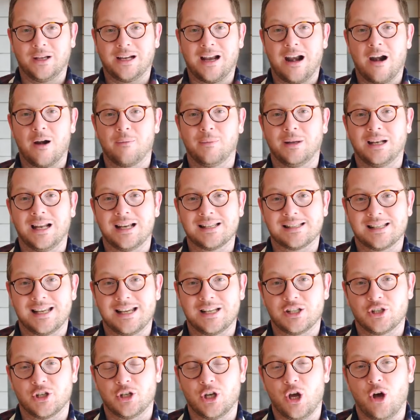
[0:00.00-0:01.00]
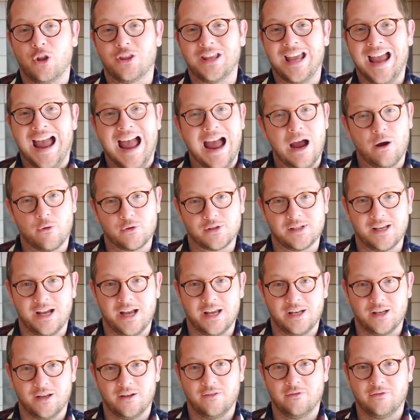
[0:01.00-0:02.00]
the caramelization on the
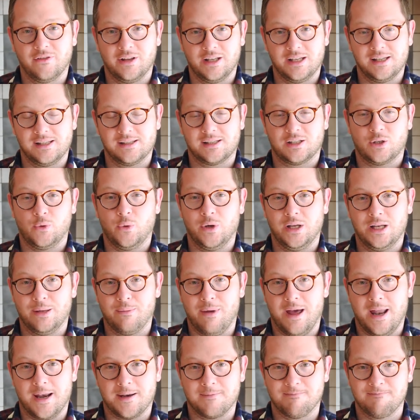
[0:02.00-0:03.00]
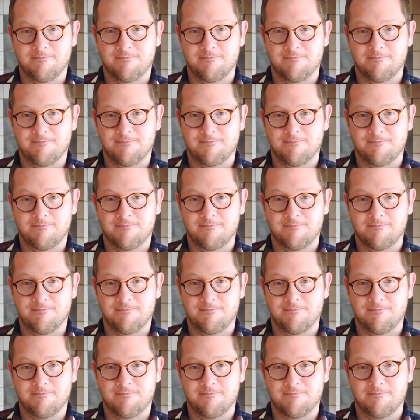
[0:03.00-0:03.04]
outside of these Kouign Amann.